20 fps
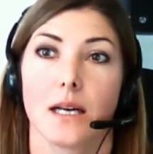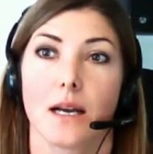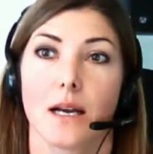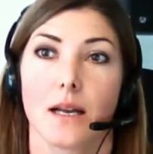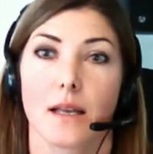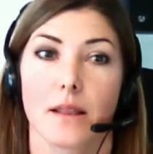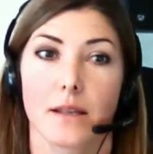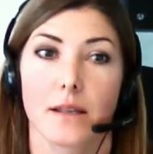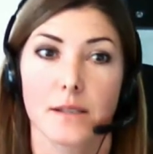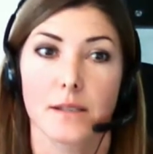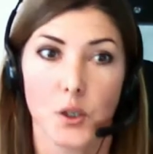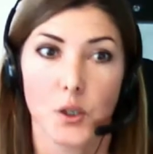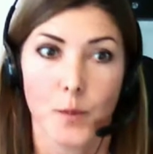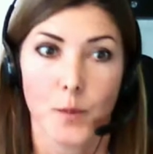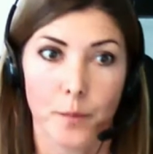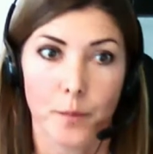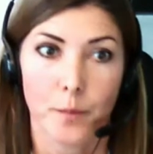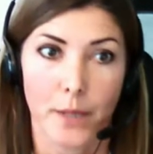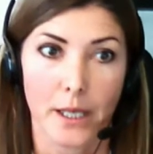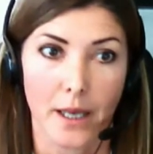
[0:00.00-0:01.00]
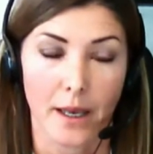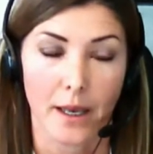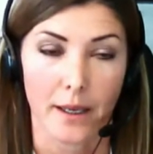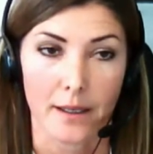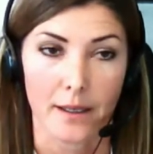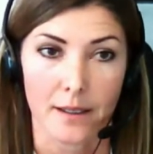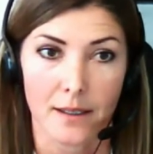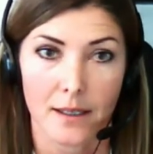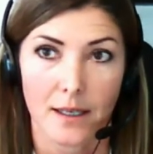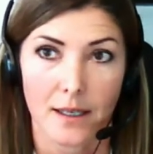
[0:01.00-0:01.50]
This human
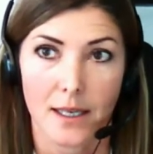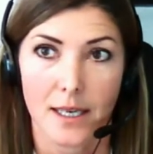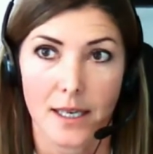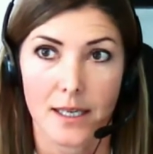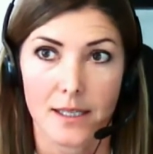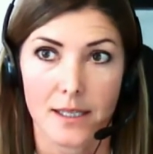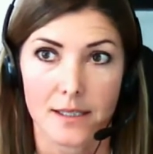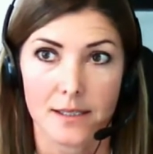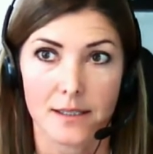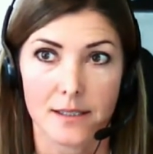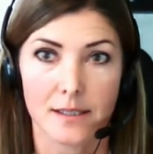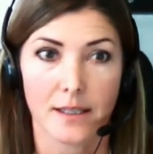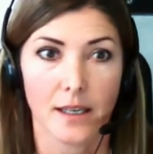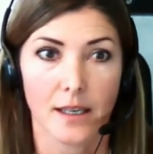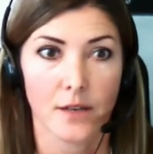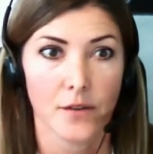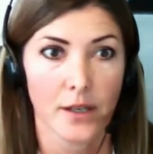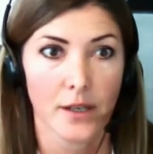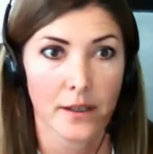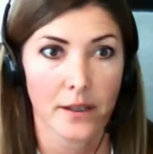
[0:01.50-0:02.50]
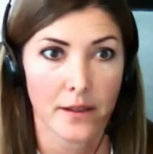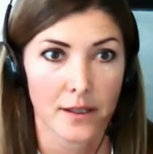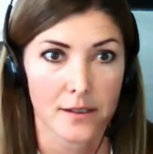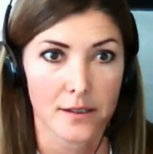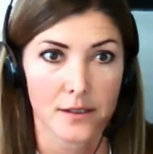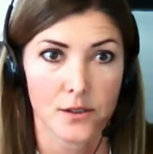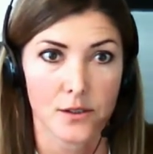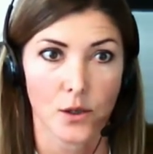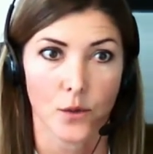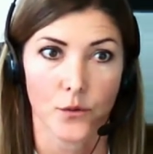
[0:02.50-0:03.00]
being is giving
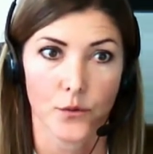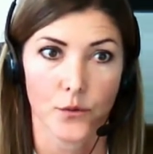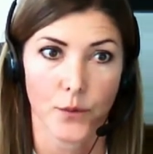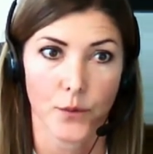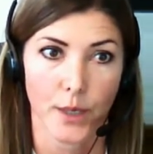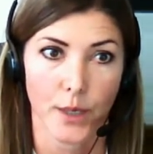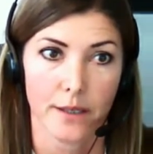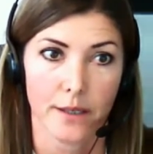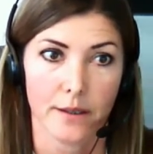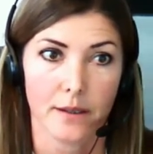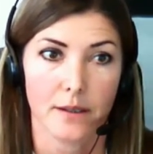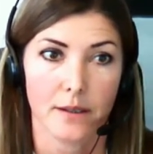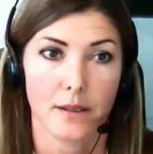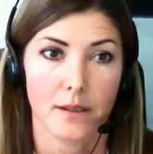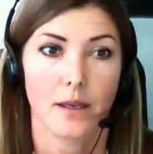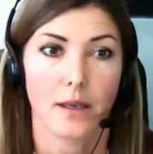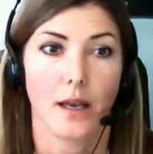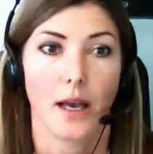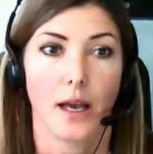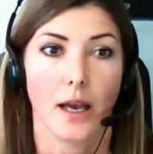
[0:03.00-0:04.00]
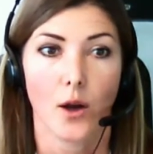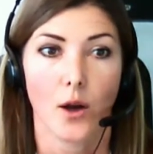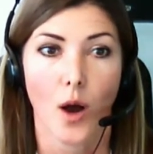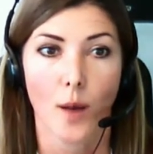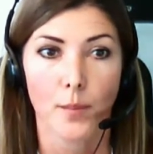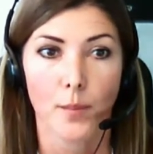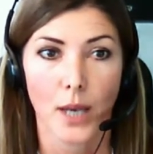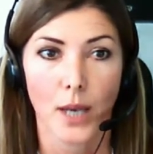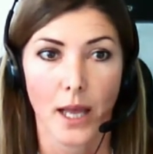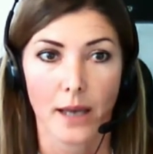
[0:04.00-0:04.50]
this software a
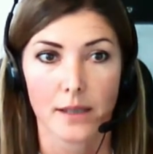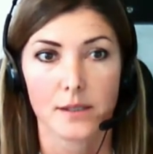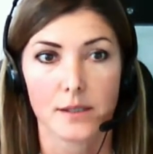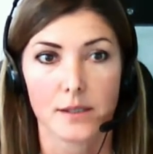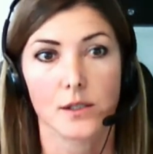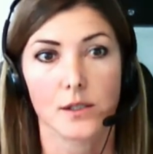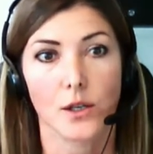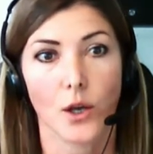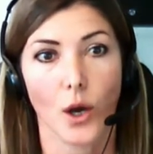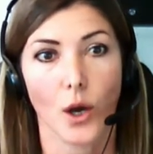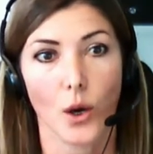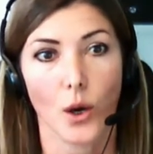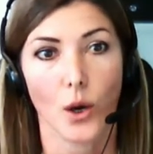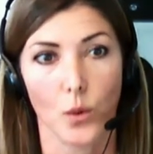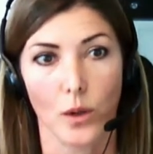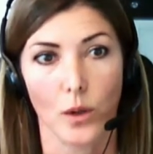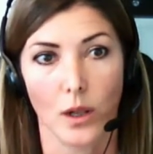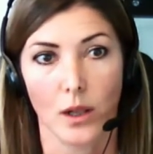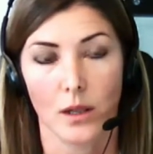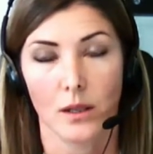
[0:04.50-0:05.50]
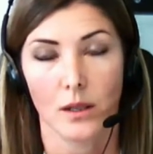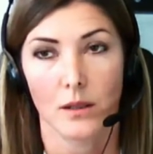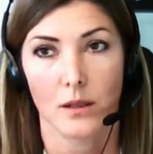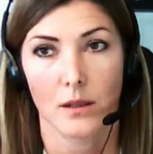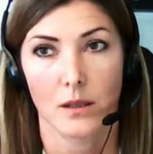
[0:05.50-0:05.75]
complex goal,